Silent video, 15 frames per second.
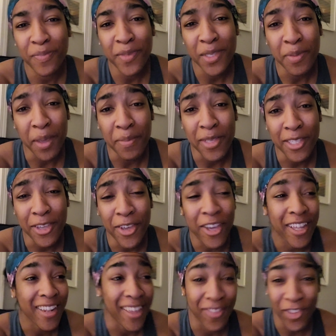spam is good.
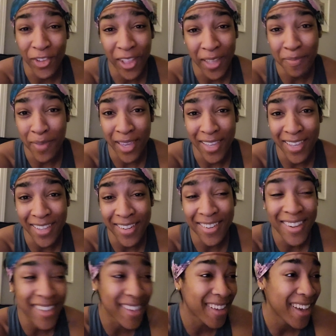If you like bacon,
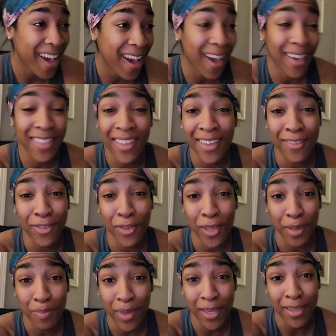I think if you
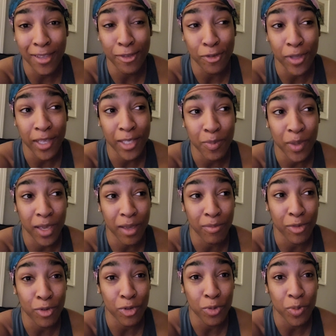like bacon, you like
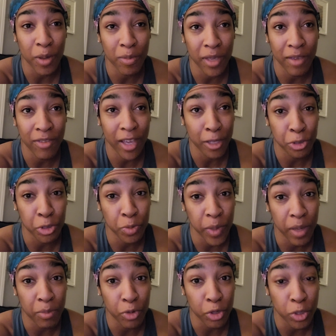spam. You just probably haven't had your
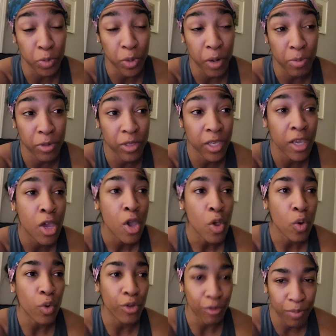spam cooked properly,
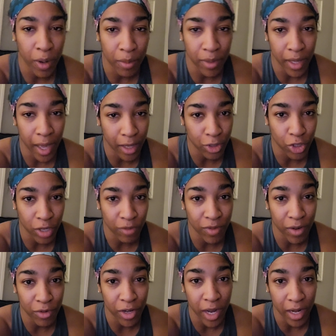or you probably actually have
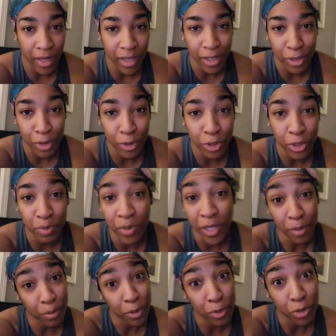never had it and you're just
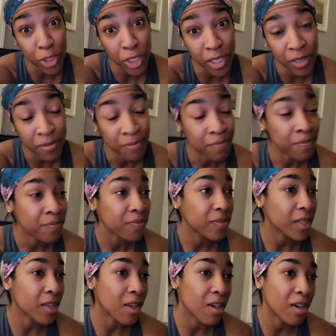being bougie.
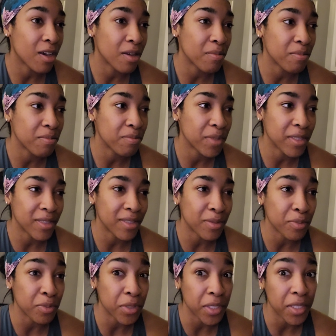But it's
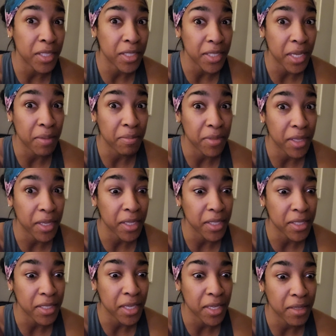really the same thing.
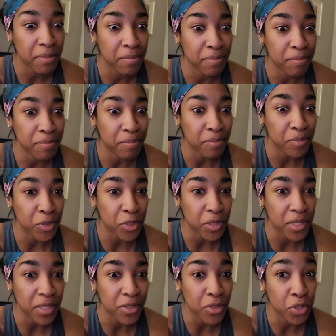It's like
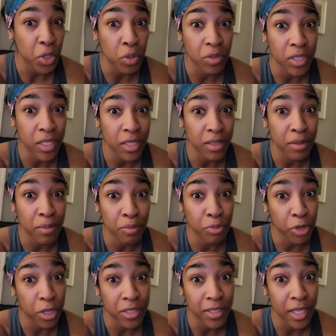just salty
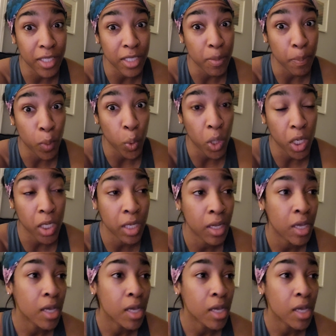processed pork.